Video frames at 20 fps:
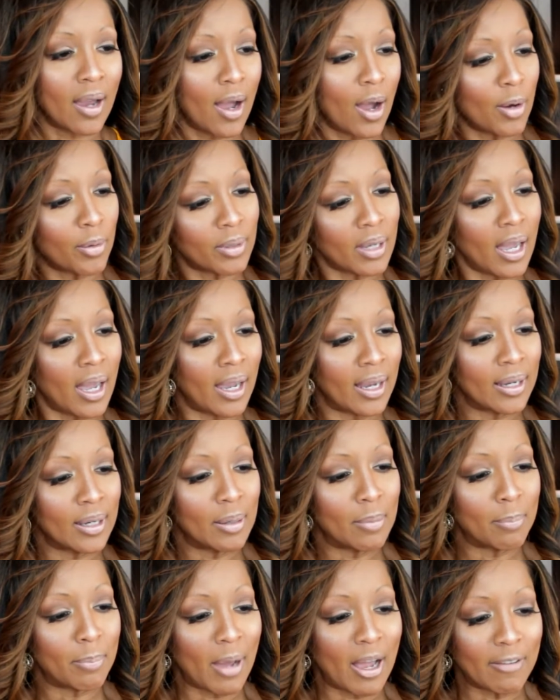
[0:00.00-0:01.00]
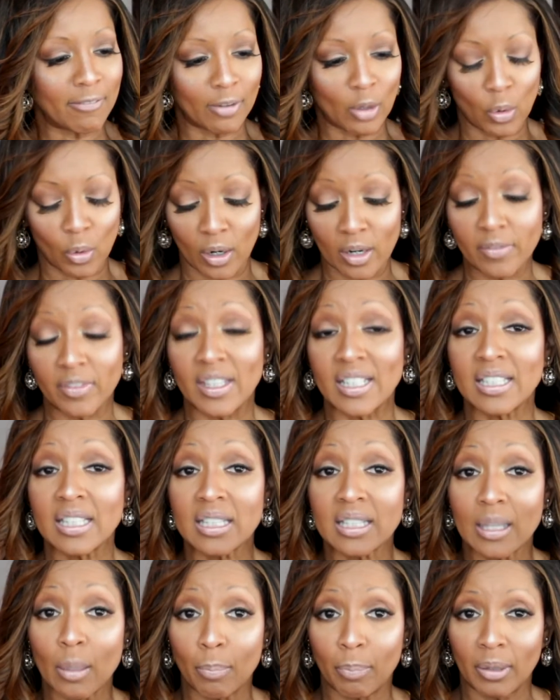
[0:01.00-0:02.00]
Okay, by FLORMAR. This
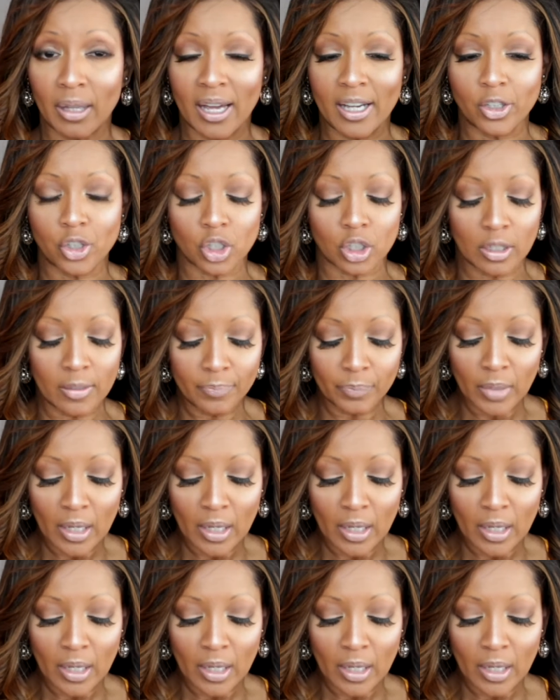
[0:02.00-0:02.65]
is the blush.